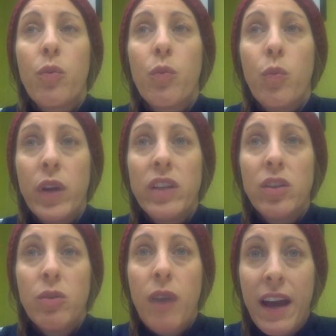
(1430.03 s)
When
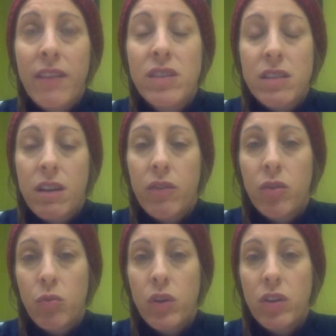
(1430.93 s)
you have
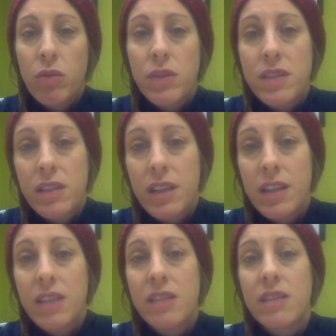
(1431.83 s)
discovered what your reason
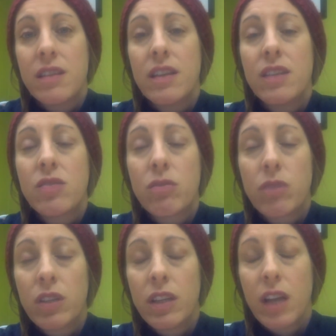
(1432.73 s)
is, it's
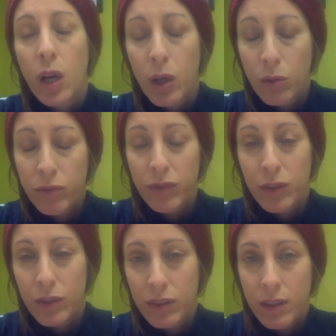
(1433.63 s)
really
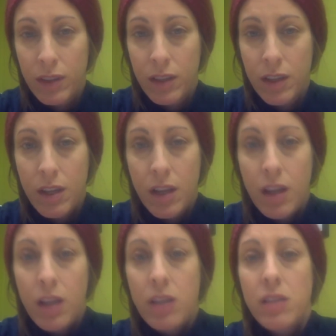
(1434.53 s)
helpful
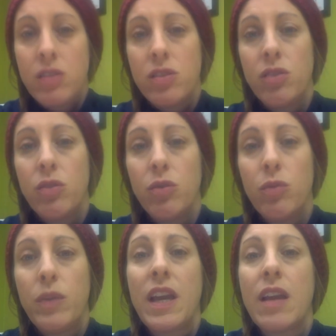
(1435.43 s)

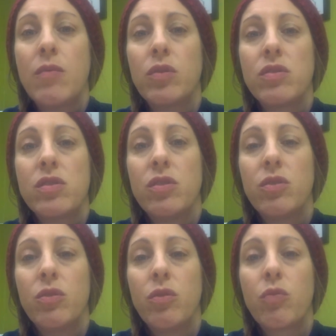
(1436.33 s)
to be able
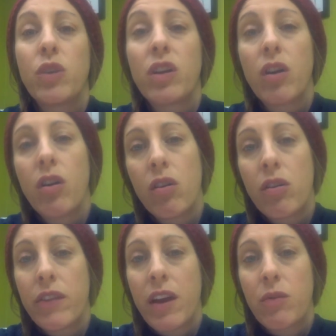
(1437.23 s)
to
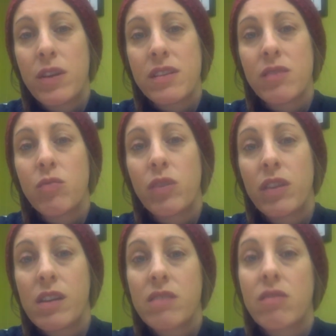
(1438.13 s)
recall that reason when
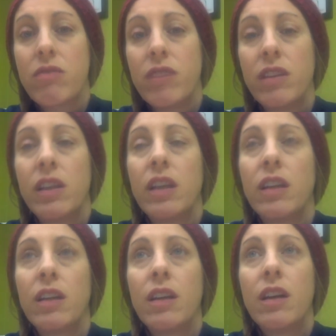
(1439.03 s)
things are
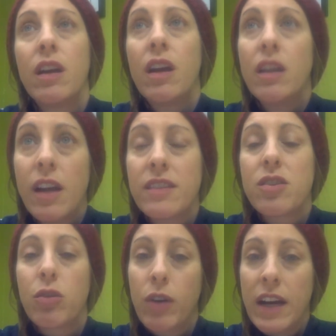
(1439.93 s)
feeling not
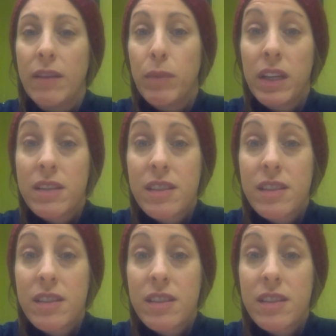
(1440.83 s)
so great, because